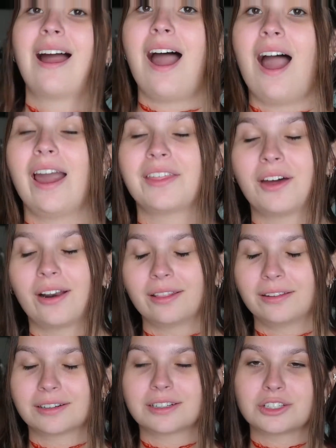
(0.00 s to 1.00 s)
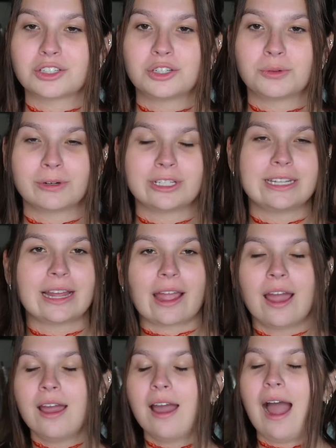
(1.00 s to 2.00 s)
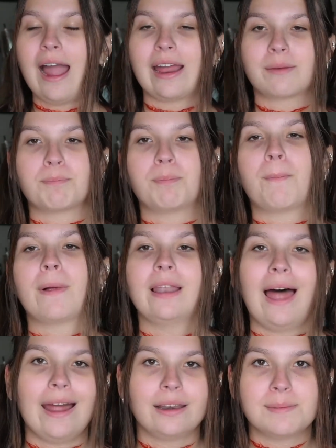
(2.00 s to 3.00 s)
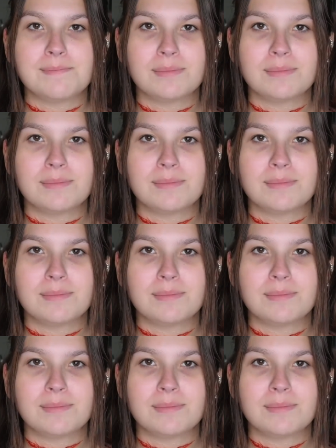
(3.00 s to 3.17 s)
I thought I looked super sick. I had platinum